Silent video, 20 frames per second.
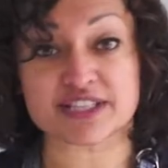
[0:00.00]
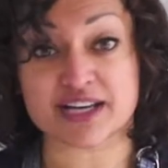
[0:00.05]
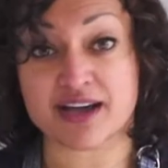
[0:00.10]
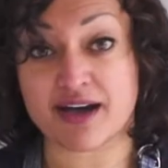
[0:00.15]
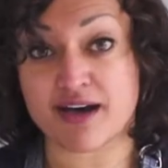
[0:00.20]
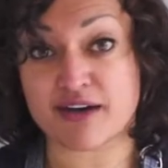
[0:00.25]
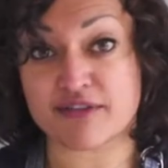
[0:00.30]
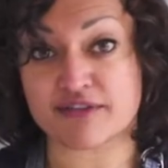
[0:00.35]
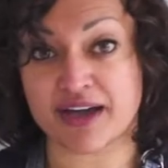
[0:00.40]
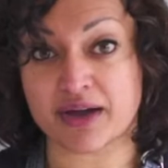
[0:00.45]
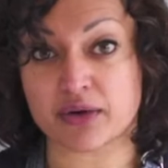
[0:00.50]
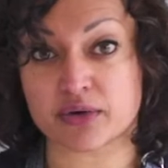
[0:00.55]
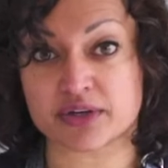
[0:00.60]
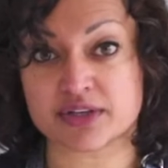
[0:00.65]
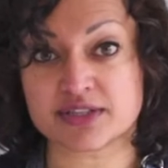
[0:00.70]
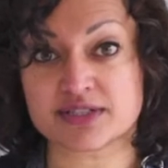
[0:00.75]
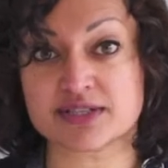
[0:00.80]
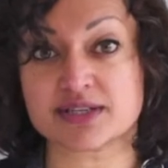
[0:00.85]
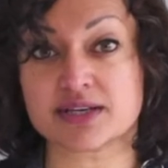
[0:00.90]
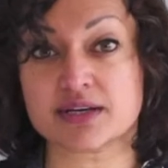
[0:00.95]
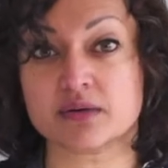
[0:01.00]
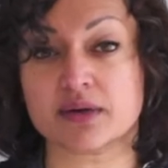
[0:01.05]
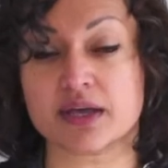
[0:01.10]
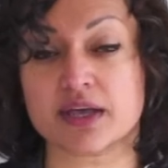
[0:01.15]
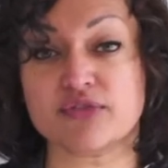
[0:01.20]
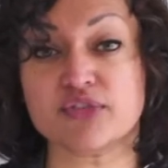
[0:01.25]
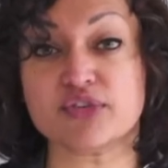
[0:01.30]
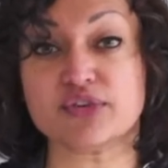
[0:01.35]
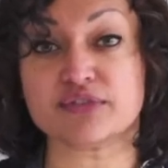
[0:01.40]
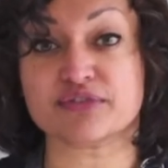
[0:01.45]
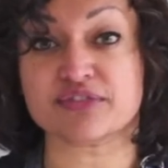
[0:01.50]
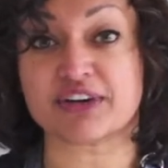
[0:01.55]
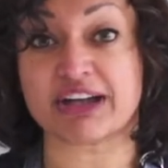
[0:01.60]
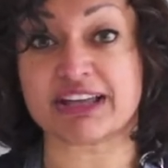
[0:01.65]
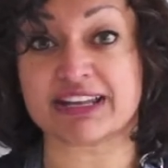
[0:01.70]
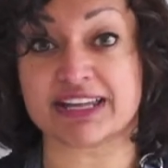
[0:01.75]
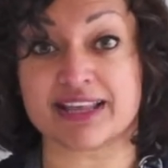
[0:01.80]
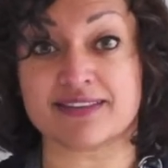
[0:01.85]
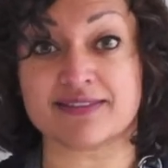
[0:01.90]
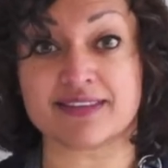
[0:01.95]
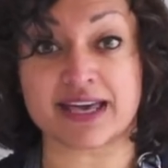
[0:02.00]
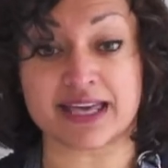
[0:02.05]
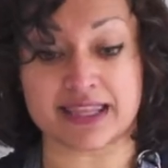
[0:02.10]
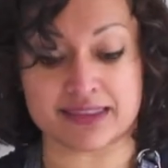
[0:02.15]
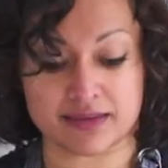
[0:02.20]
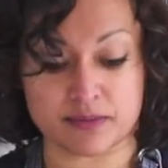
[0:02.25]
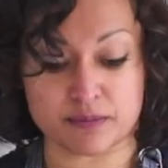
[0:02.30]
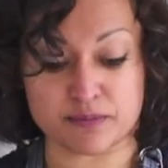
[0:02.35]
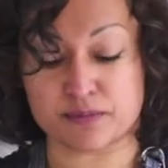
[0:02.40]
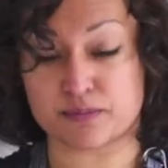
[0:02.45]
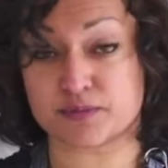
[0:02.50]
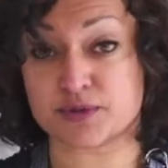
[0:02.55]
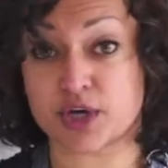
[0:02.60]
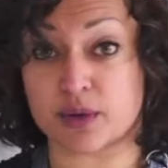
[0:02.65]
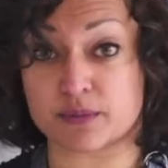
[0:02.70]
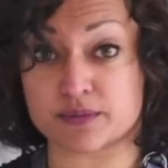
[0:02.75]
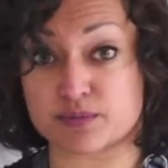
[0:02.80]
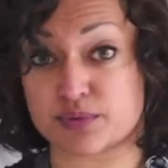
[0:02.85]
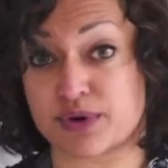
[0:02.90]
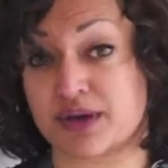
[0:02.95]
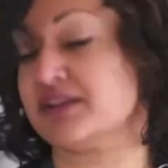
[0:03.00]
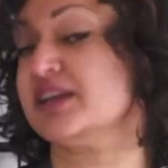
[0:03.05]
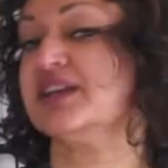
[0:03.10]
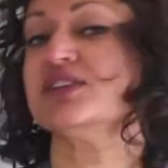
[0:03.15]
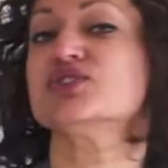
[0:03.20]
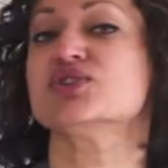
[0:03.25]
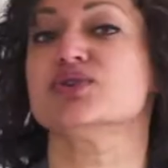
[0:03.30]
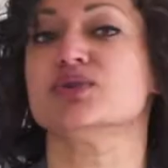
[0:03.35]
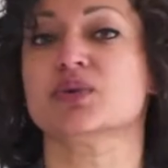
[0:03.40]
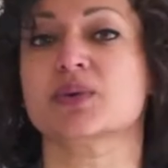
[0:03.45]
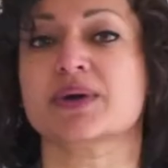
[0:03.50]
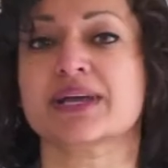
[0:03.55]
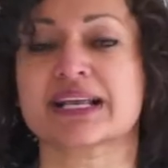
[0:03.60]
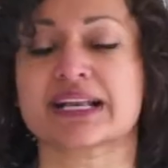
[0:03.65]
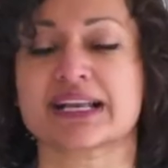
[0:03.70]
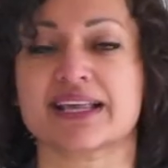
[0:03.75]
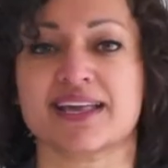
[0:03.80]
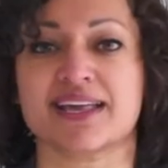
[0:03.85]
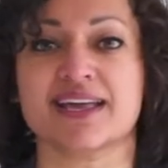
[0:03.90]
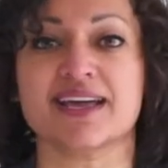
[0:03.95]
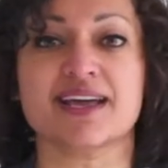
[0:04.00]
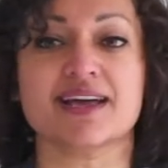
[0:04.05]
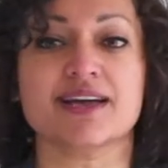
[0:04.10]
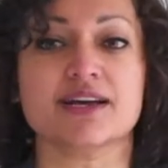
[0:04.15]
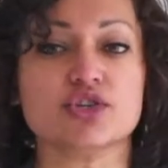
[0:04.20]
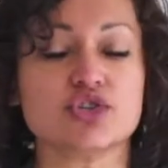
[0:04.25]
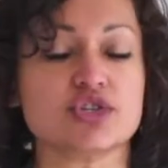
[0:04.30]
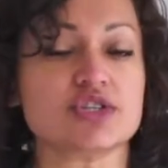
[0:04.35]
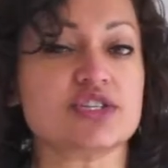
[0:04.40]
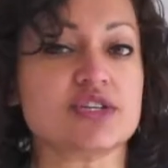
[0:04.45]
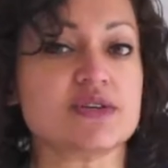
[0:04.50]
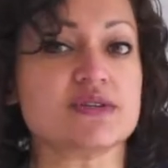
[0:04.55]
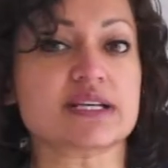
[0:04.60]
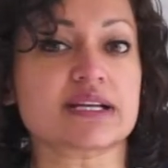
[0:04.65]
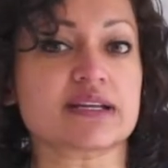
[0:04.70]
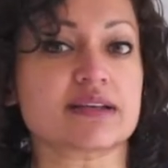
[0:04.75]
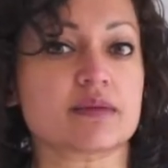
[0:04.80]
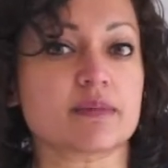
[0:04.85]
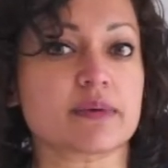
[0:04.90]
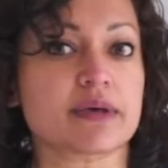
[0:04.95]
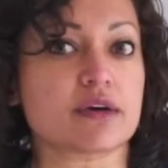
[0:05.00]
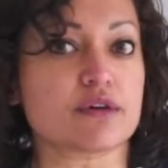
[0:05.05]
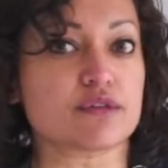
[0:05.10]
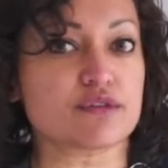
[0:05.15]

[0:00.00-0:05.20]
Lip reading: a half hour or so. If you're finding that the top's browning too quickly, just use a little bit of